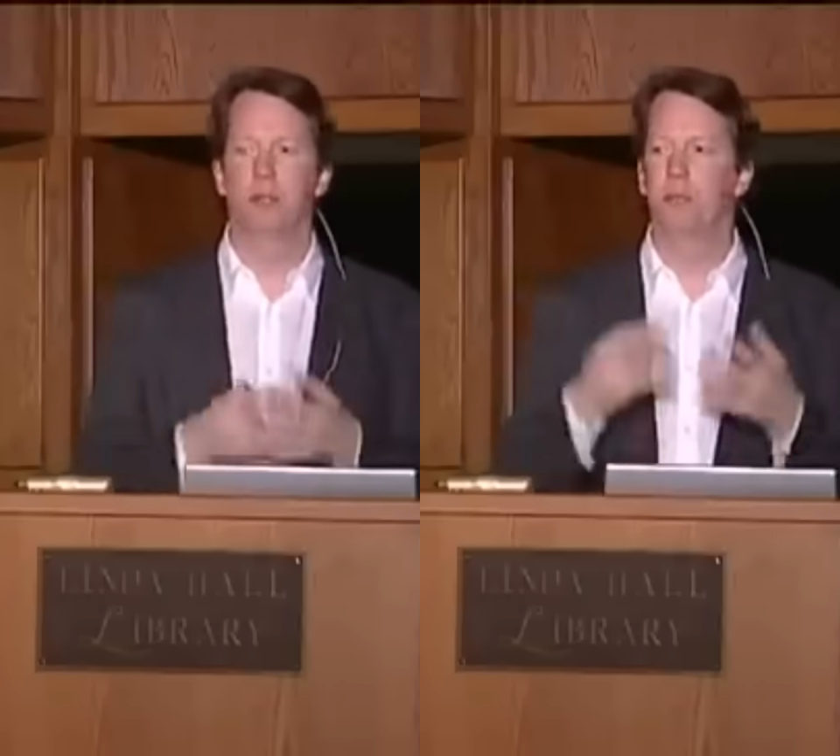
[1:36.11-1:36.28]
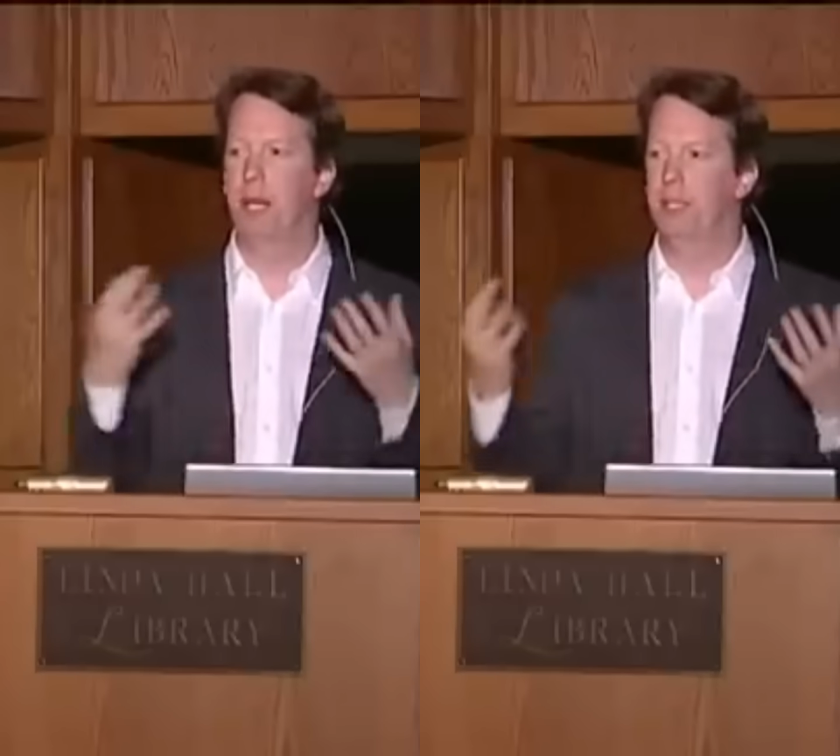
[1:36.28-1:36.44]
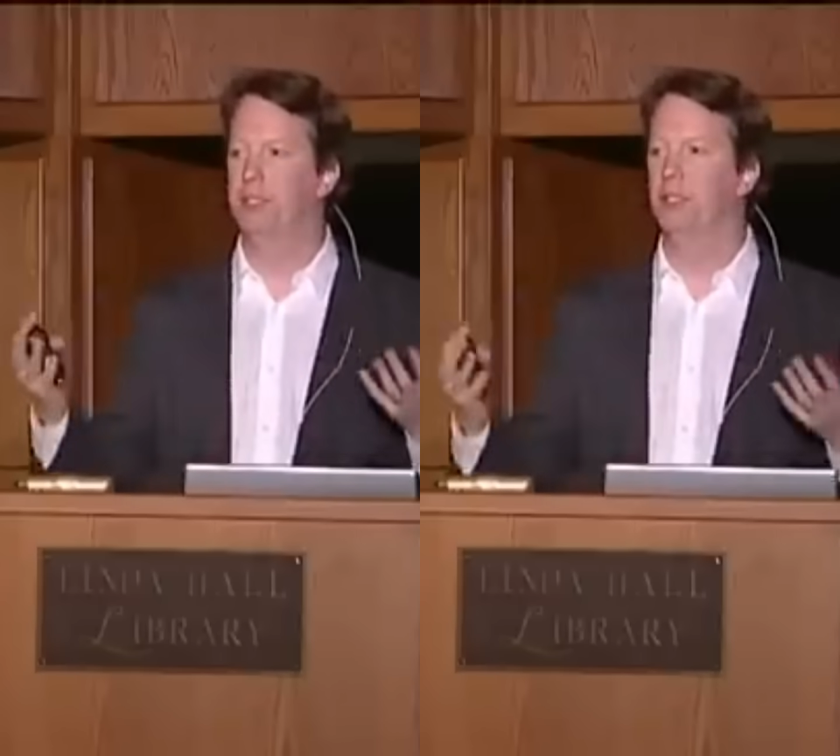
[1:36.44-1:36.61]
or a
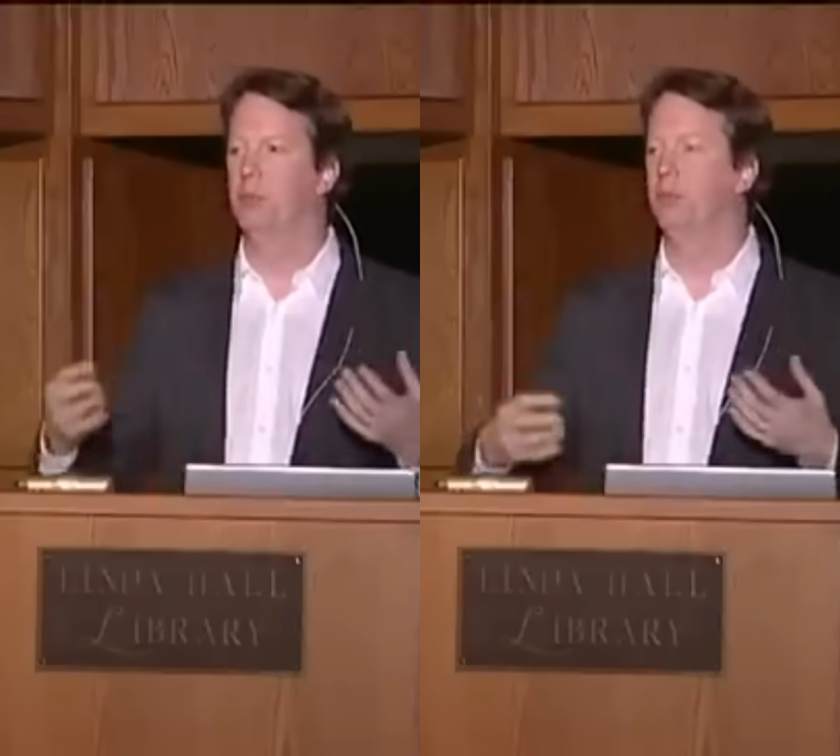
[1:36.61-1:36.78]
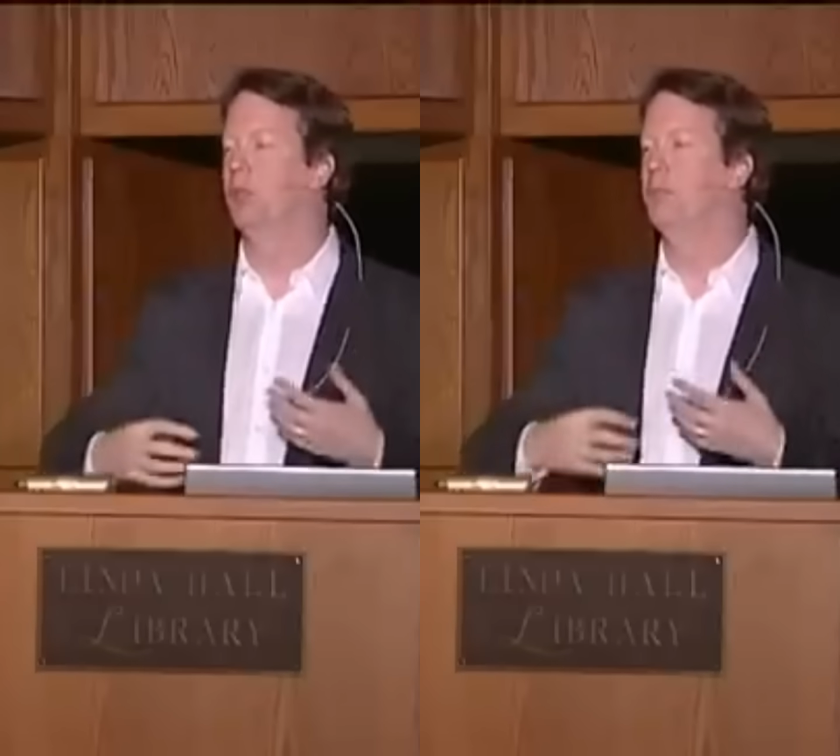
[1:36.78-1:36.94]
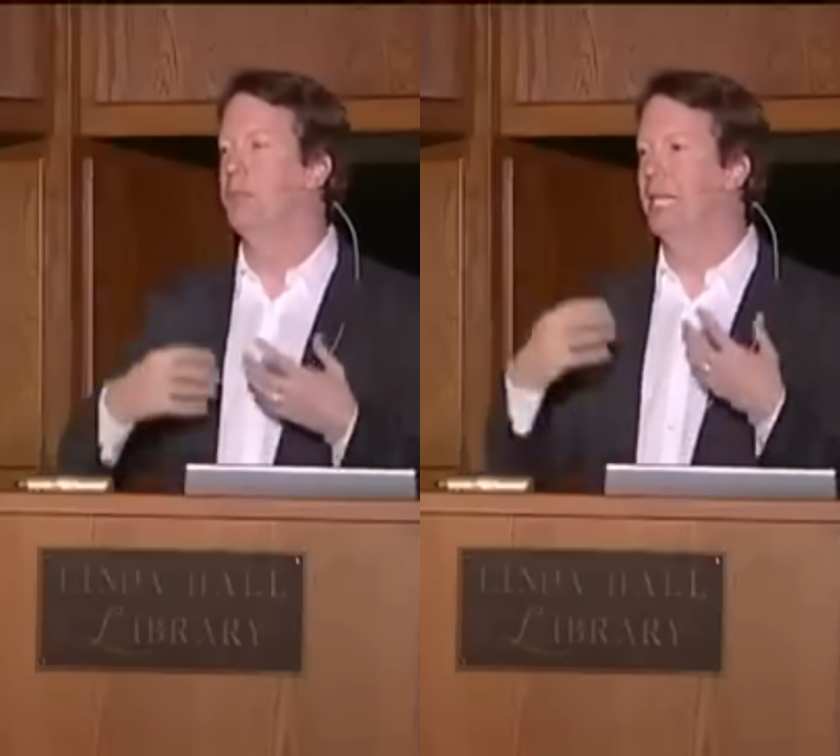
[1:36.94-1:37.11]
pendulum,
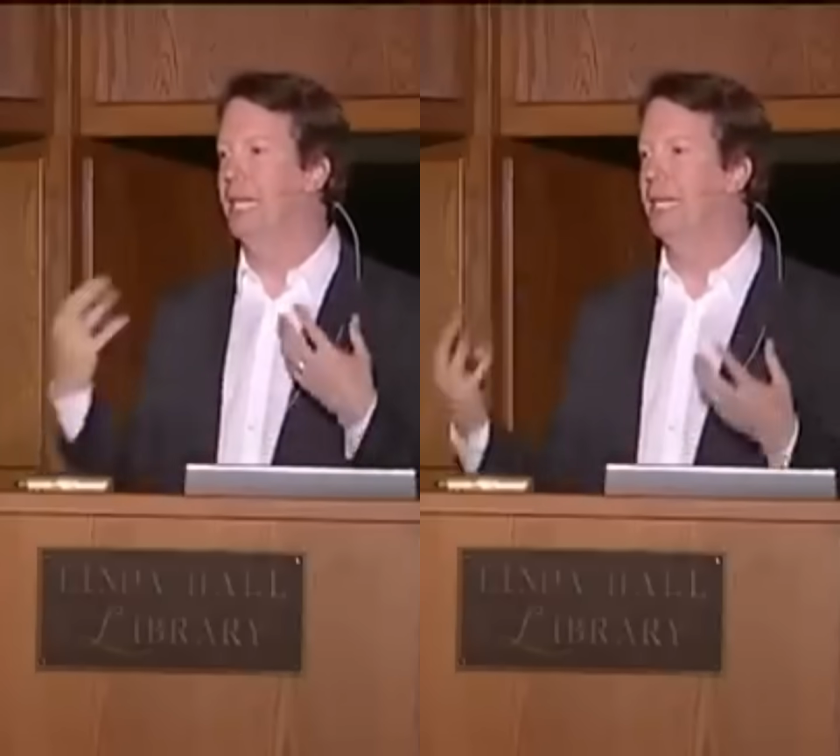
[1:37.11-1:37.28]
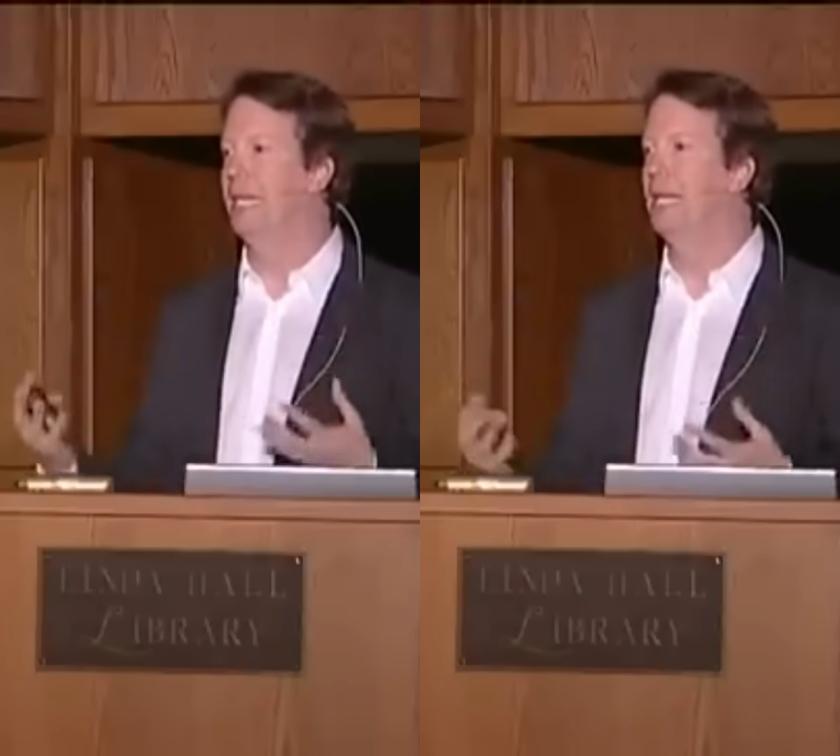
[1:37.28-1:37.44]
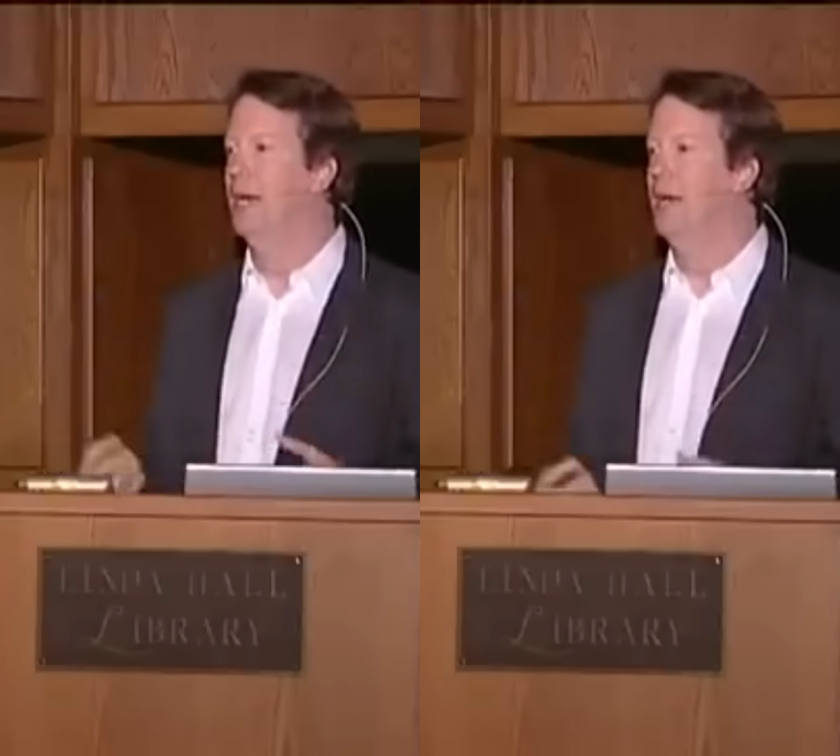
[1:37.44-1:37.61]
or a
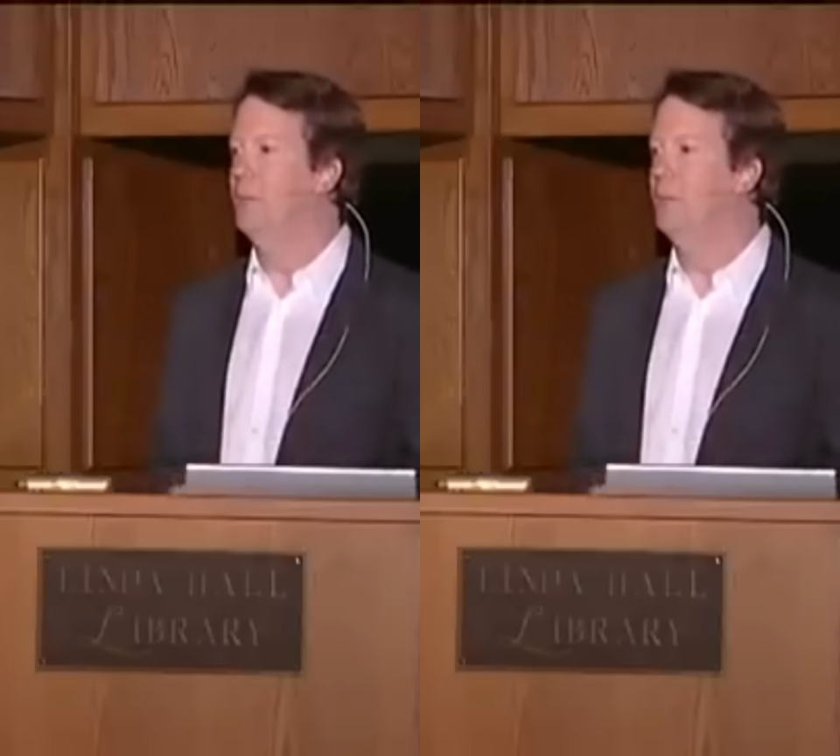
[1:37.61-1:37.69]
planet